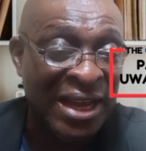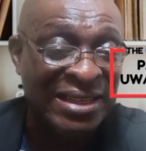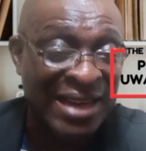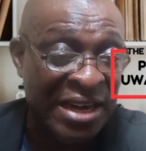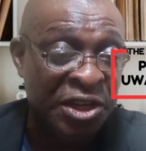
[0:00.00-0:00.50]

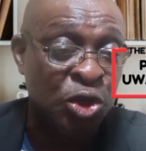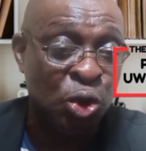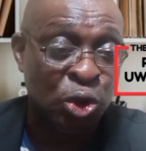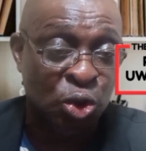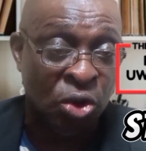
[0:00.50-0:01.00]
that there is
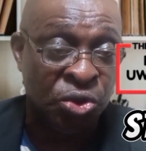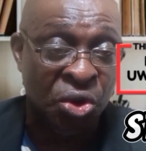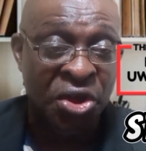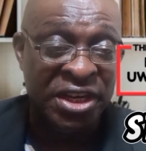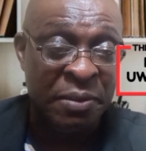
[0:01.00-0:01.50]
no
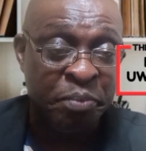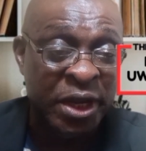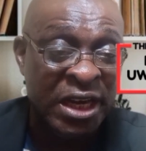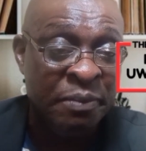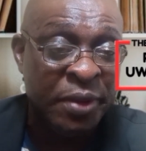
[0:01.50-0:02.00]
structure, the
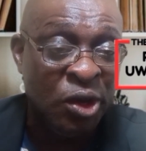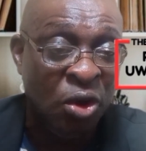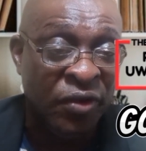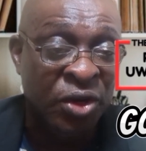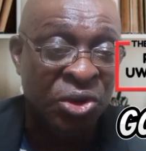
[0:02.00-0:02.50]
PDP
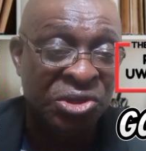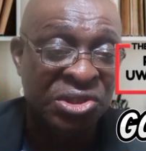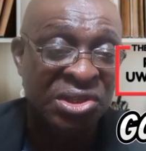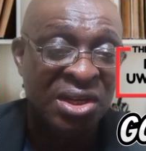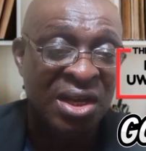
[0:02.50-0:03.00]

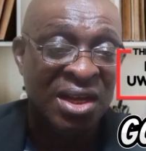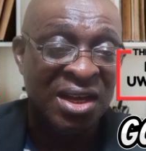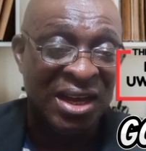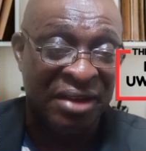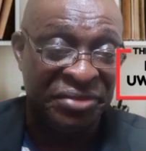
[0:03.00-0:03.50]
governors
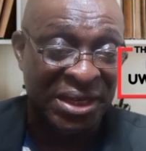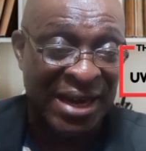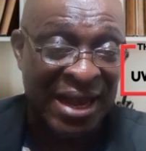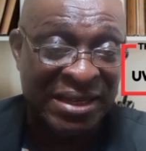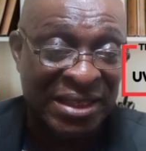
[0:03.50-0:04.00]
have
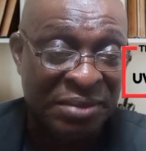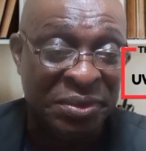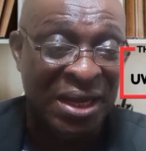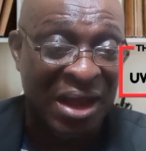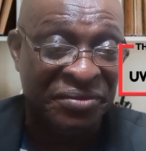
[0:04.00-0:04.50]
denied him,
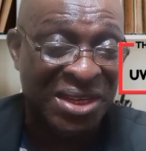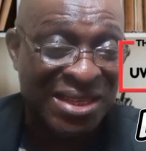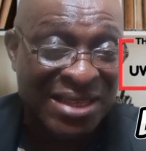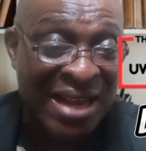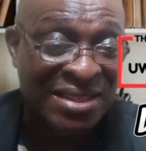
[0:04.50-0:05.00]
they have
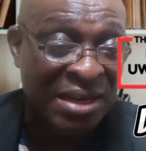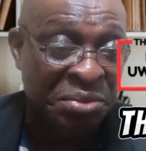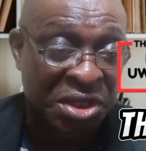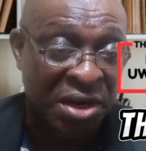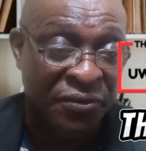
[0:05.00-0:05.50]
distanced
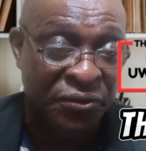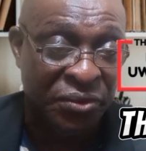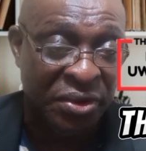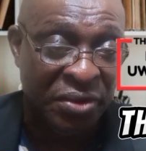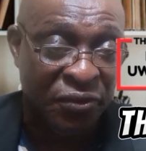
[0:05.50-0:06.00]
themselves
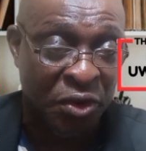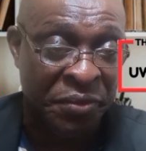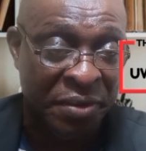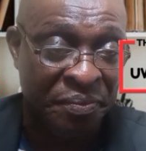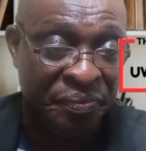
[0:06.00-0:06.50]
from
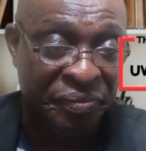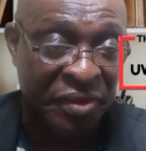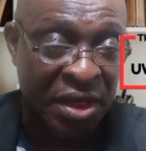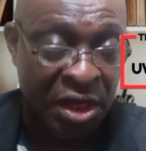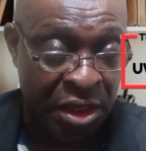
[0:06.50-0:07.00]
him.
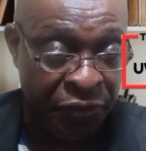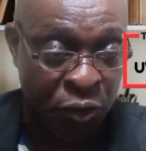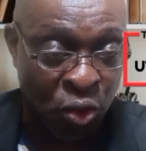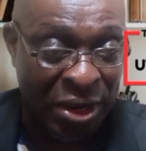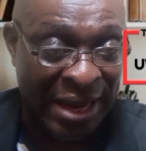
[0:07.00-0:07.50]
If
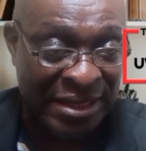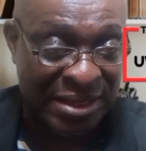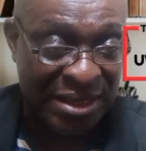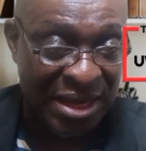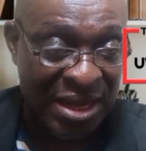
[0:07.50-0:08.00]
you look at
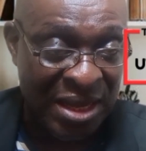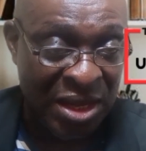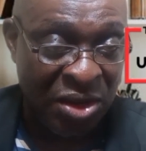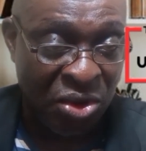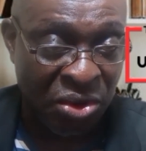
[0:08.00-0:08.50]

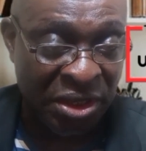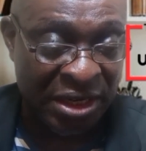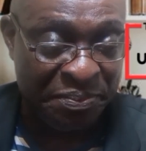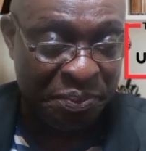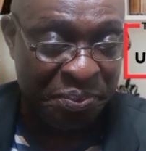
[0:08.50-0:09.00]

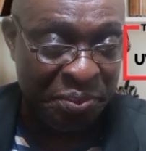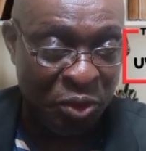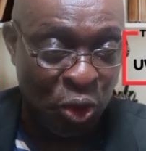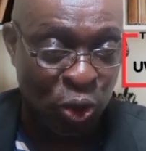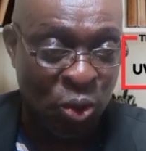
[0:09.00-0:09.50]

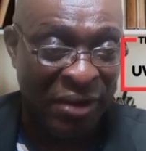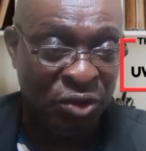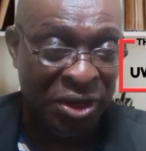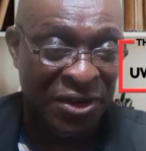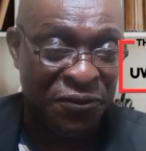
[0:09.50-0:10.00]
those who
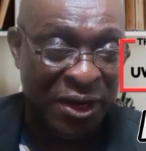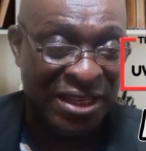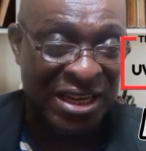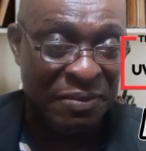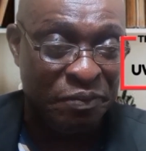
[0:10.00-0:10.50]
have not
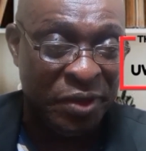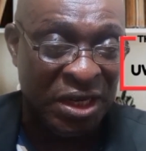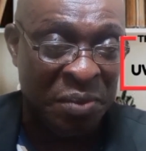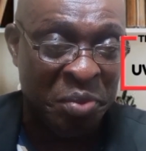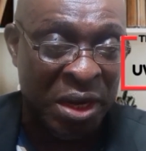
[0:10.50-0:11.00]
defected in
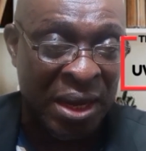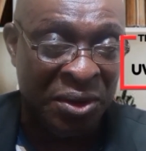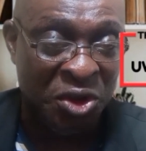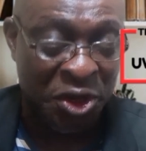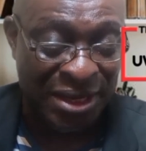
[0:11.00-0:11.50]
PDP
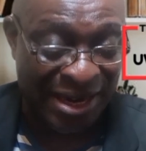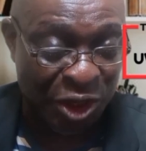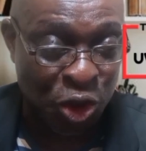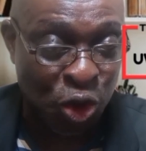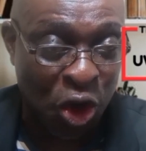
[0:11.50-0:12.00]
now, there
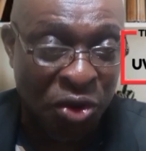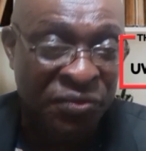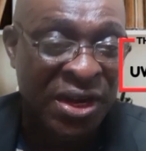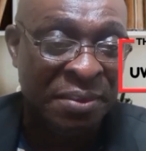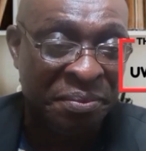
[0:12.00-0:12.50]
is none
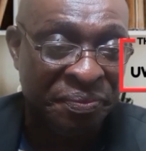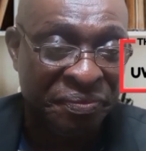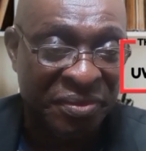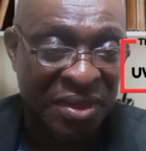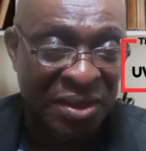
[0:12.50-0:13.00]
of
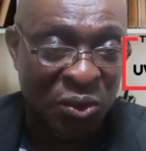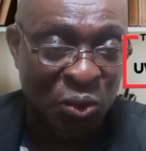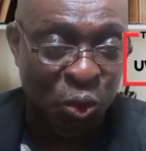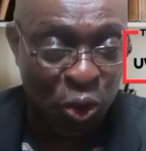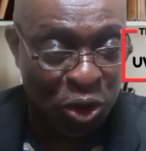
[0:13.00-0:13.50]
them
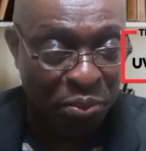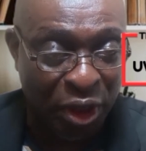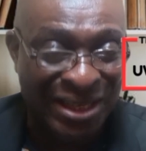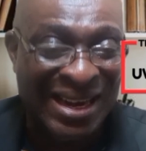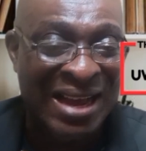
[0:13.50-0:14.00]
whose
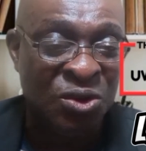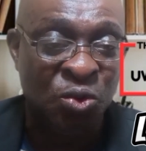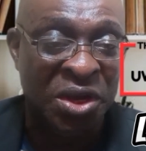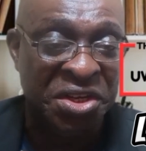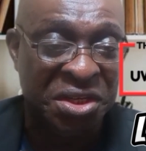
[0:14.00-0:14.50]
body
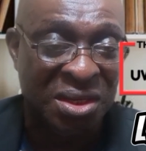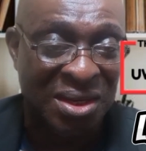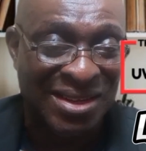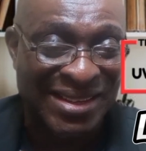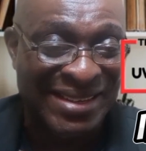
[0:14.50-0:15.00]

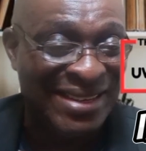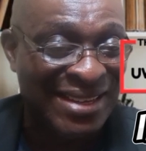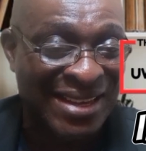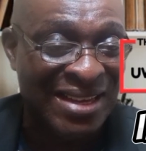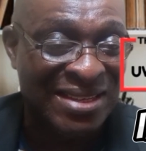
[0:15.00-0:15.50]
language
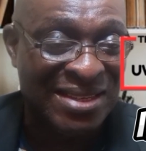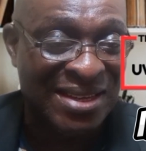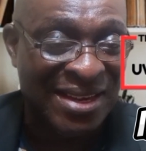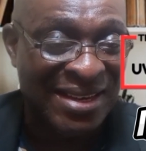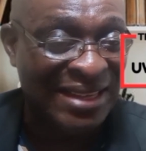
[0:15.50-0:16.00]

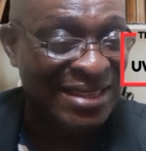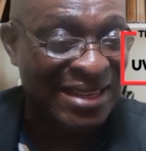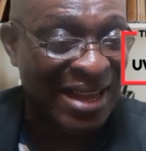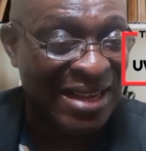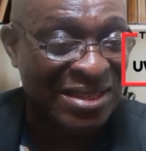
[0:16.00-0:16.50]
indicates that
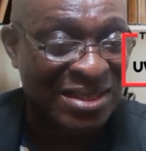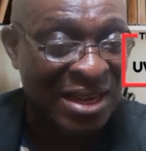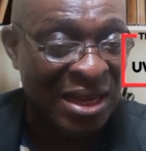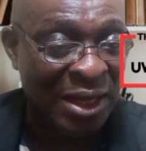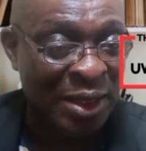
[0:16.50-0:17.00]
he
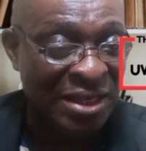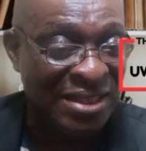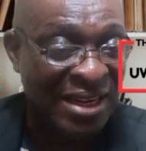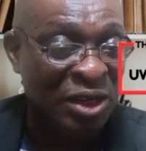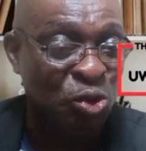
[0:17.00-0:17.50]

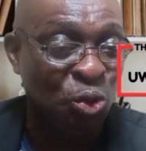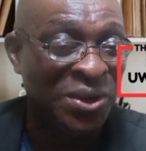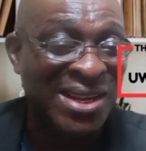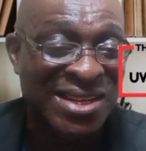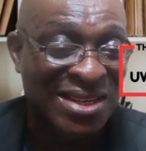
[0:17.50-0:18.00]
is ready to
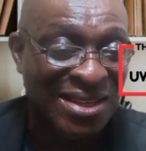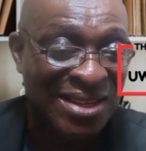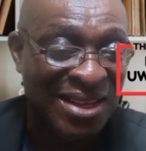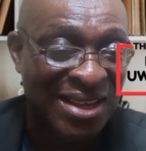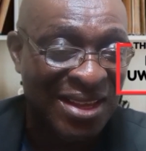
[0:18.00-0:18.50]
risk
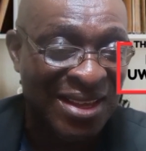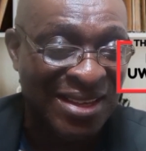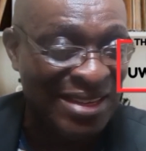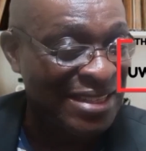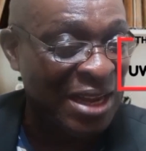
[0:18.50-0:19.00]

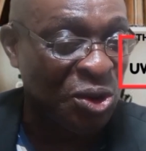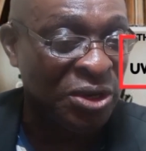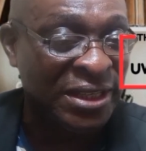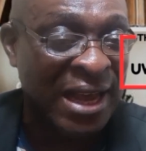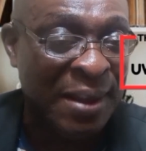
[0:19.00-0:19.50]
his
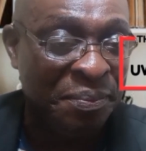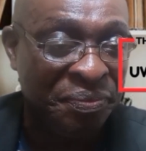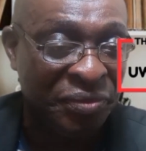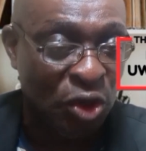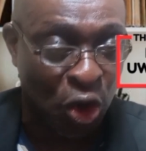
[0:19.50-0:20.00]
second
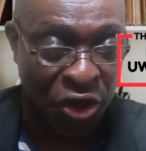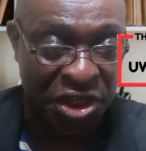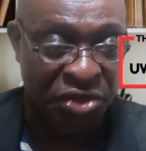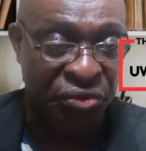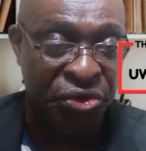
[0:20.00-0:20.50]
term or
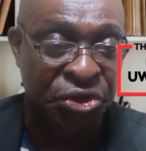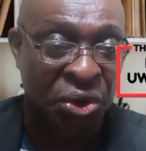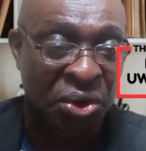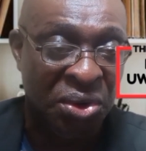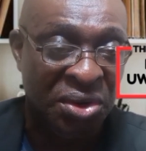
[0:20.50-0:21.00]
his
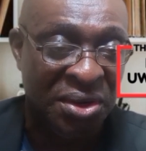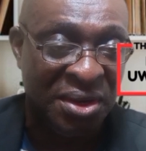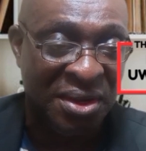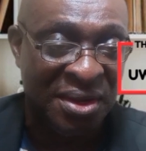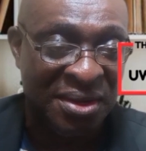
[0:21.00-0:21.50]
future
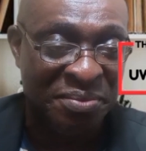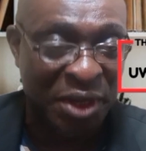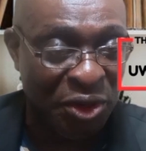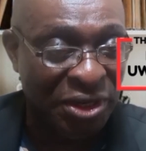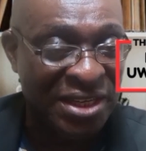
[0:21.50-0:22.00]

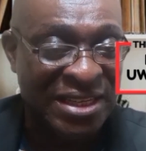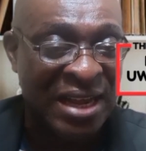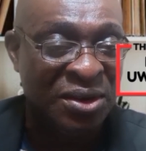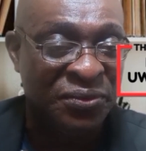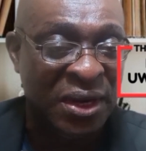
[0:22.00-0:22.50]
being on the
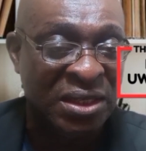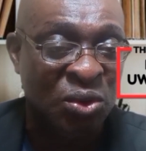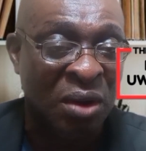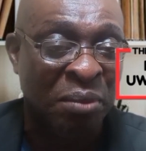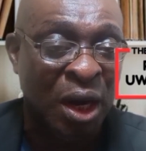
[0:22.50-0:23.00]
side of
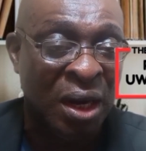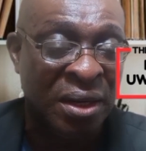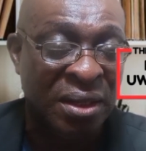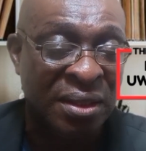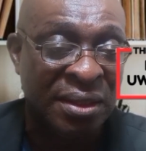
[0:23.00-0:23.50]
Atiku
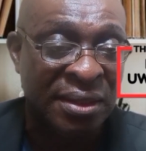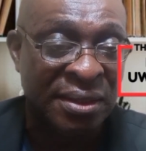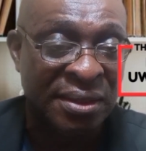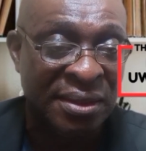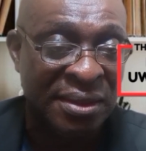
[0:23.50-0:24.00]
Abubakar.
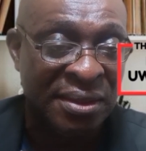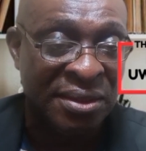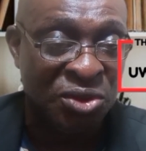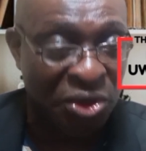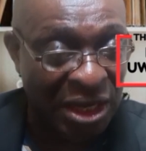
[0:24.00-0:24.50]

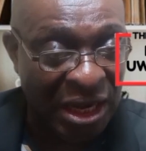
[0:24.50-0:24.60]
So they